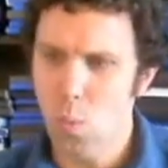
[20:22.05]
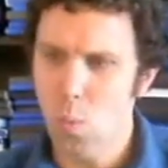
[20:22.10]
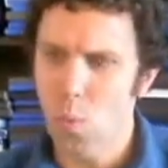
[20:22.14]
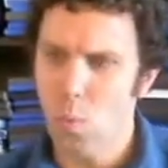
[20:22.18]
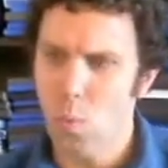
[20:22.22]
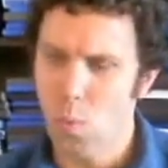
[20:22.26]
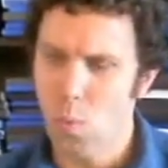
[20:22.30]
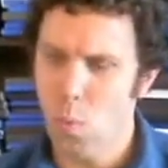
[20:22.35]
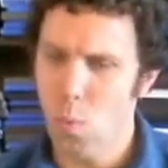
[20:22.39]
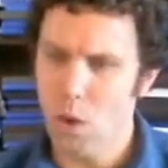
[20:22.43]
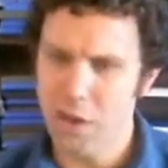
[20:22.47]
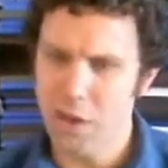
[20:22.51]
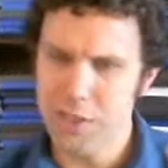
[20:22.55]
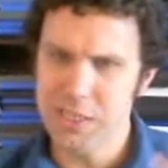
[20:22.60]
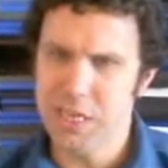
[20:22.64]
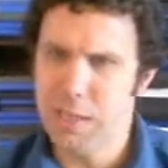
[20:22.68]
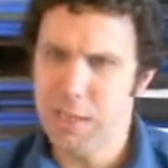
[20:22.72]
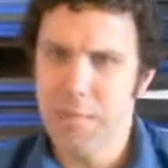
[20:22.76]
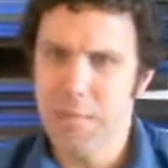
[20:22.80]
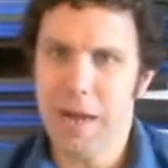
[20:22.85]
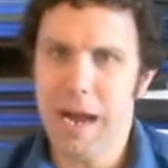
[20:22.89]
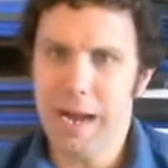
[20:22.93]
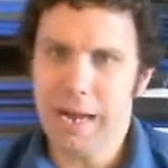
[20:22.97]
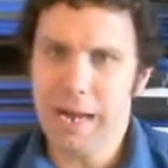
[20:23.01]
watching
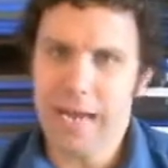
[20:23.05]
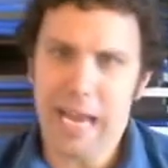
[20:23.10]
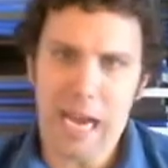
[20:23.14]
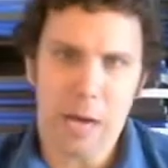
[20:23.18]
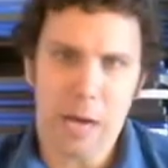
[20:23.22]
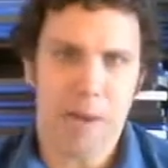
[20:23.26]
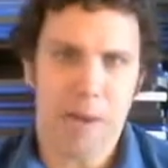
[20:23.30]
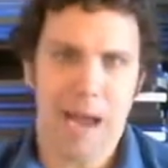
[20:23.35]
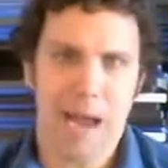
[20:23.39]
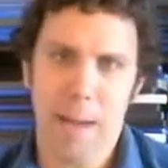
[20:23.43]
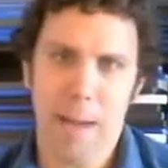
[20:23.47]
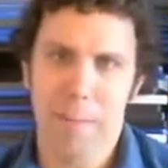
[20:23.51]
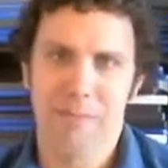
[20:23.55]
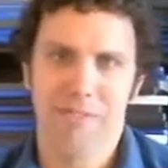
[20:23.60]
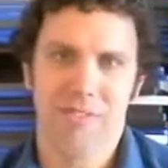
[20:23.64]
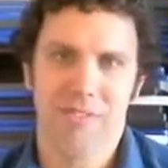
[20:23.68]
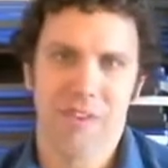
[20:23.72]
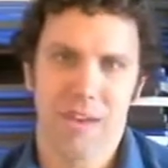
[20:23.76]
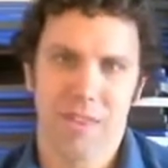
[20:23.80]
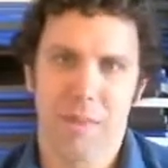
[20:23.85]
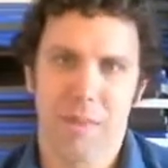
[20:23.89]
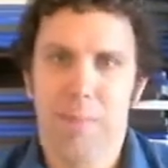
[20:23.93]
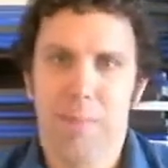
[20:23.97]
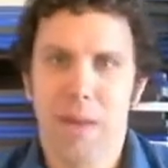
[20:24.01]
him not care what happens to
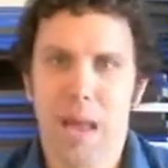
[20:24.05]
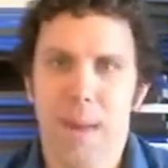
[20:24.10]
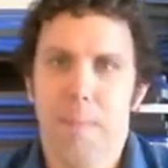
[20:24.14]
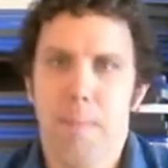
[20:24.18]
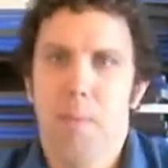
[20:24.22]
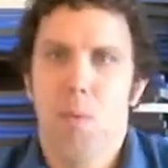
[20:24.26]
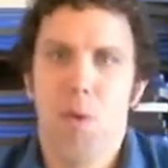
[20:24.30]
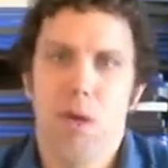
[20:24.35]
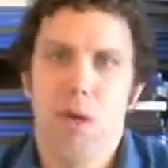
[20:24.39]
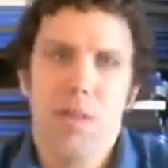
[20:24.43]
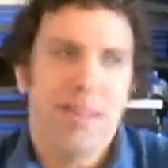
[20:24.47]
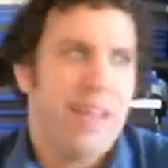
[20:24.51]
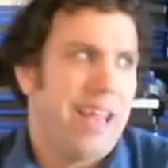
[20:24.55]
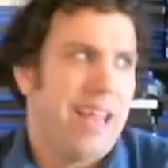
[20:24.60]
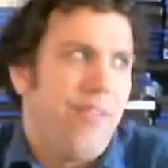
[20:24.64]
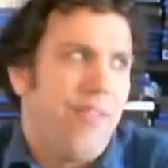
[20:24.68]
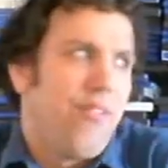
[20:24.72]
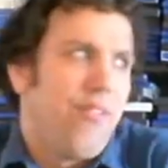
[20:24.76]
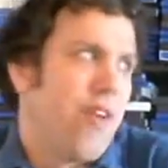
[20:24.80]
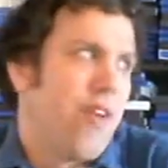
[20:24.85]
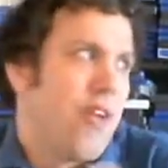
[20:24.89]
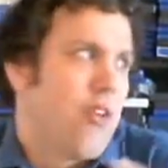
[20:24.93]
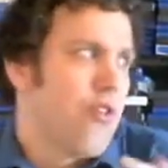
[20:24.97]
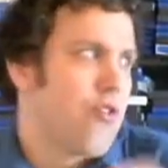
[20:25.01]
other people while he's
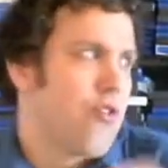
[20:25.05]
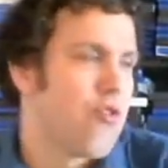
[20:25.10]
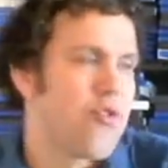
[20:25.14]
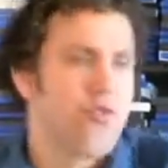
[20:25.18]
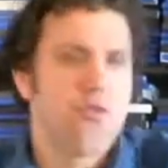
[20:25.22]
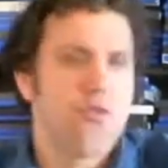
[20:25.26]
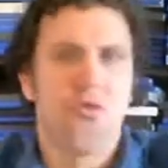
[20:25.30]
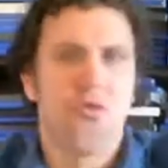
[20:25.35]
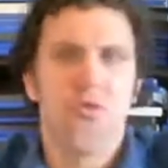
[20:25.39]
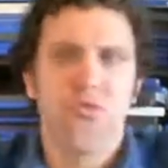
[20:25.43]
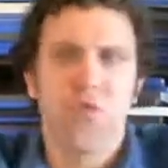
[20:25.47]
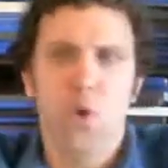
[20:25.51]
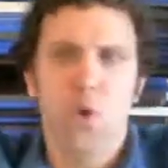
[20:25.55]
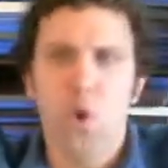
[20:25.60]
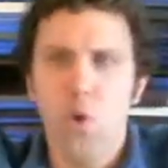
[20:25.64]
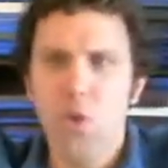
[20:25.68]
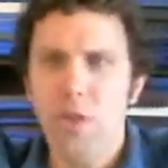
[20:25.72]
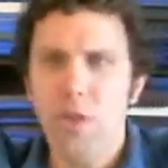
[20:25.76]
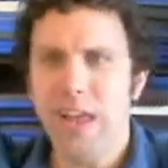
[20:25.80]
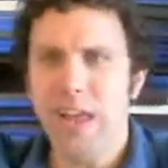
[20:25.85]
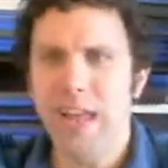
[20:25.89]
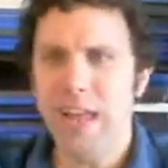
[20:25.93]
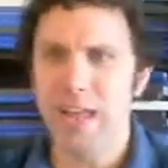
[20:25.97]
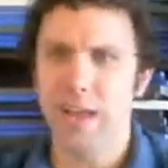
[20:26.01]

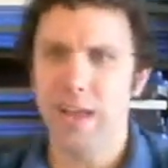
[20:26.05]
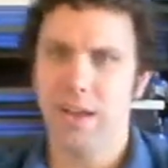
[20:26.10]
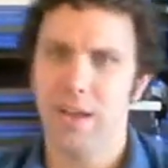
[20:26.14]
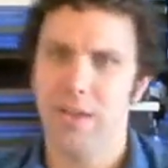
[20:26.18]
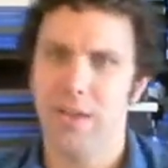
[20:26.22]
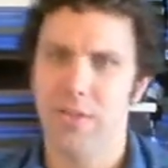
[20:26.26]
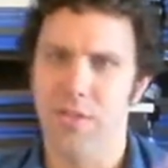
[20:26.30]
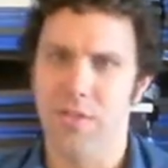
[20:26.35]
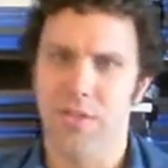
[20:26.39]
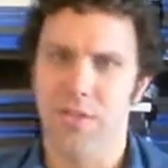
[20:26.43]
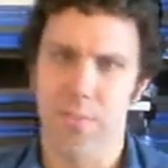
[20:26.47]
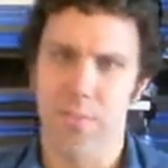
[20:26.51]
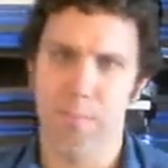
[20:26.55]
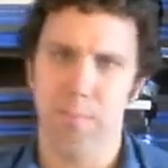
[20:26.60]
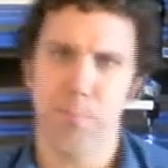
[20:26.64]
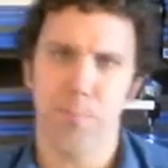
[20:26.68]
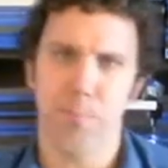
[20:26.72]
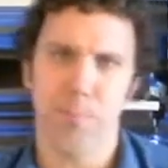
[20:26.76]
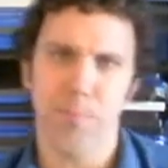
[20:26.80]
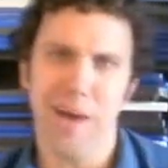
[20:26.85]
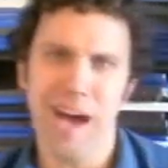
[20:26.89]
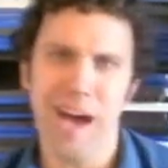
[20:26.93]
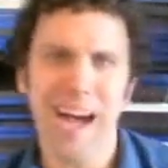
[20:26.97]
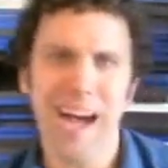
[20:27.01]
controlling his
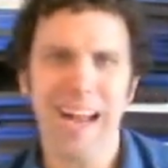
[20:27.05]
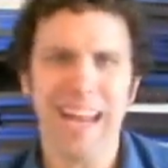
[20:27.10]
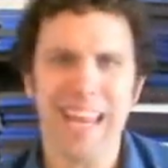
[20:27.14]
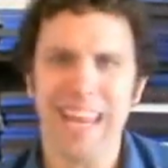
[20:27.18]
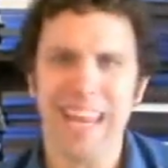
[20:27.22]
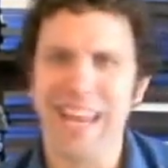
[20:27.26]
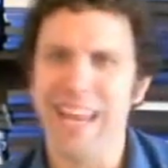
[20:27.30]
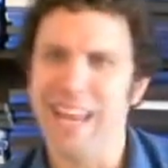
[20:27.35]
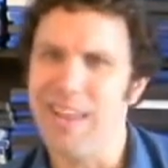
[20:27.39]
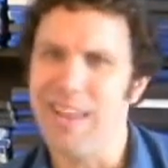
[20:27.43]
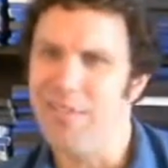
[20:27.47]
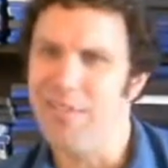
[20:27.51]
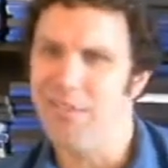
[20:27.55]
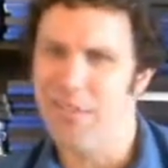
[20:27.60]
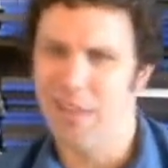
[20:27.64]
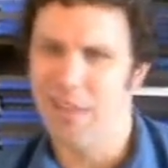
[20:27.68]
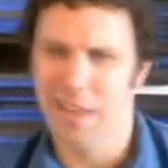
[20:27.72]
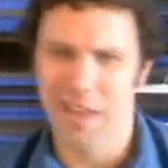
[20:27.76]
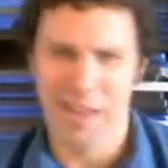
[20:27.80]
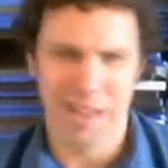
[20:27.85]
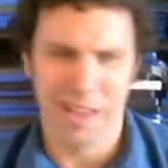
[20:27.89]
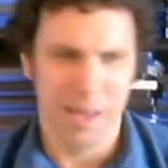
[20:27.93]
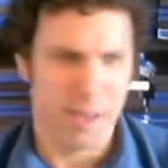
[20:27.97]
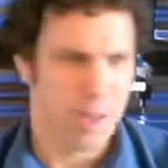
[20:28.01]
body is
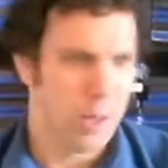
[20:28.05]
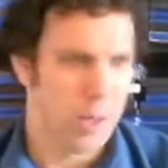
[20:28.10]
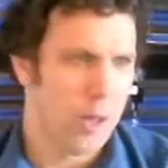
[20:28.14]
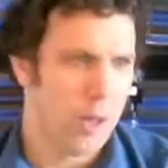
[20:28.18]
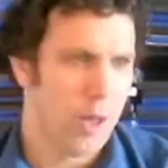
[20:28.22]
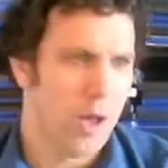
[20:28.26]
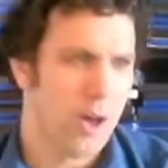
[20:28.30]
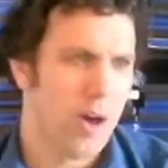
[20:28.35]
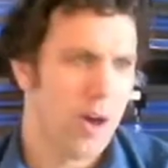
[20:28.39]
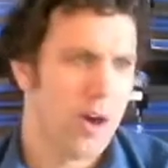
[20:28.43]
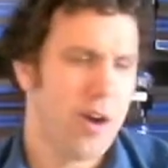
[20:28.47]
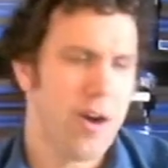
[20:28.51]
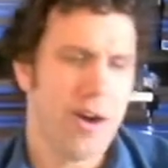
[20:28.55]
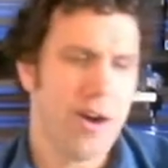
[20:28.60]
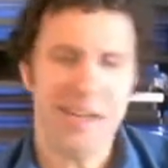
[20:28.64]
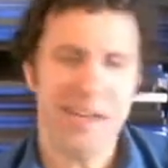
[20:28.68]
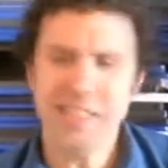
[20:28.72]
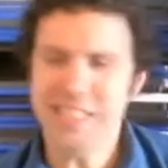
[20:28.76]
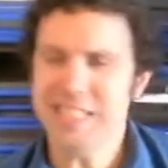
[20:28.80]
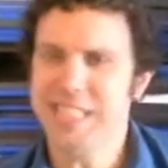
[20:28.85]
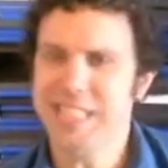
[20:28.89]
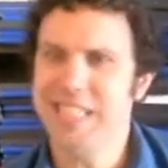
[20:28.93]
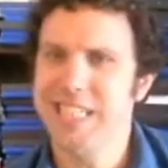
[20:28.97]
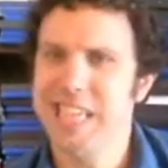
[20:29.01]

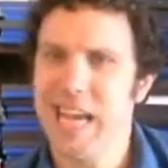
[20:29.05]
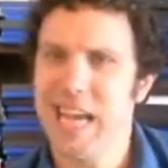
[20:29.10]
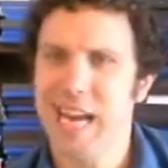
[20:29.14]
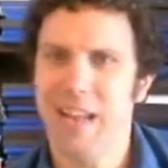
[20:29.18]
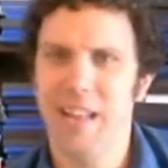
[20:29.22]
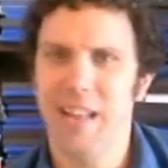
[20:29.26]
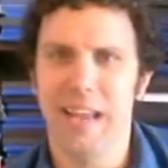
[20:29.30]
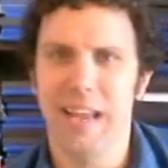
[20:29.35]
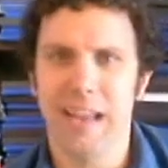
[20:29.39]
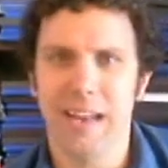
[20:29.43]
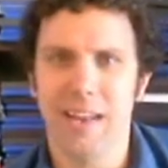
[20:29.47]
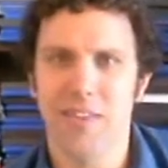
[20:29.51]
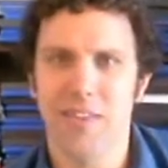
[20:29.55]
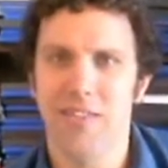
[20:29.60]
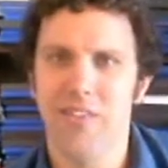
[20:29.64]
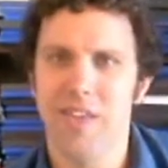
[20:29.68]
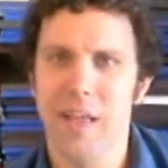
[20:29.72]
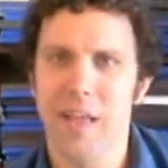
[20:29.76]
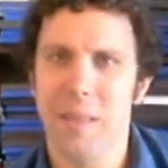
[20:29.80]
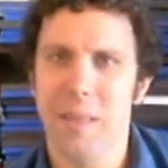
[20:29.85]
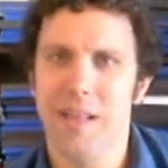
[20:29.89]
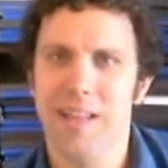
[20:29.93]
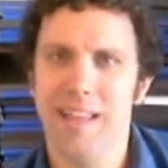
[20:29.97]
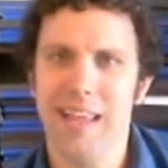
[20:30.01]
unsettling, to say
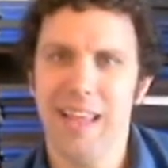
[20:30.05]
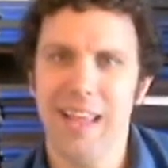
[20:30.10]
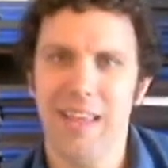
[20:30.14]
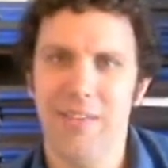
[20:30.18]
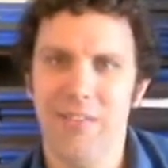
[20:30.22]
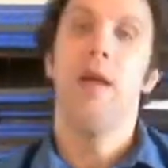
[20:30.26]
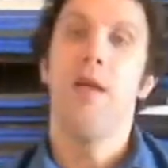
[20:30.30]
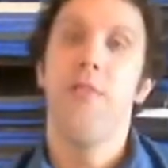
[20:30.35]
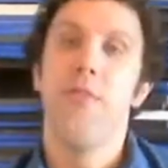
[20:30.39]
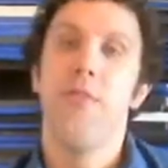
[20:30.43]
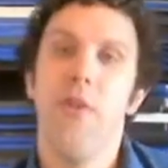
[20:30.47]
the least.